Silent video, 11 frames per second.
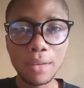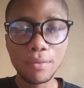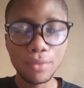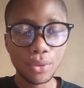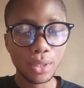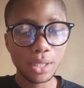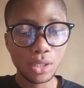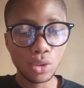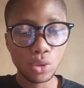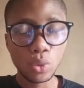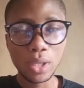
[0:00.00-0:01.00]
for this thing
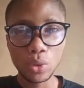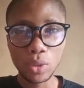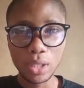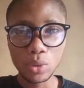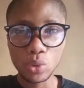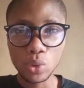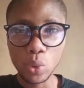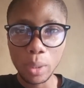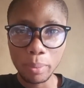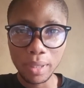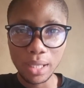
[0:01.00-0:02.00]
so that you can also
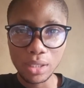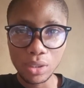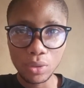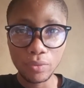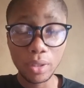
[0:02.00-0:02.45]
apply it in your farm,